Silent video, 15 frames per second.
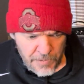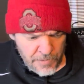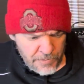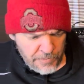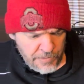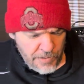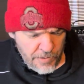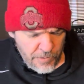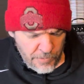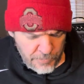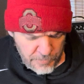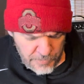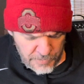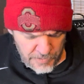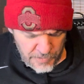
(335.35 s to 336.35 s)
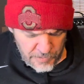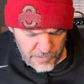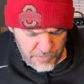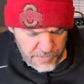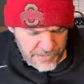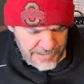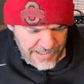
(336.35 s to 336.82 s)
So I'm going
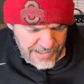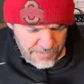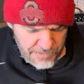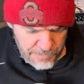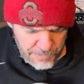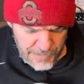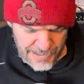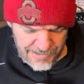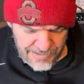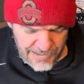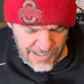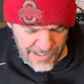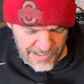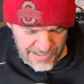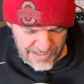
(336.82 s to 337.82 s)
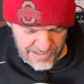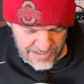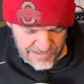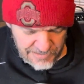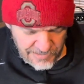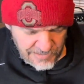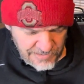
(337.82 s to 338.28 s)
to put that bass line in.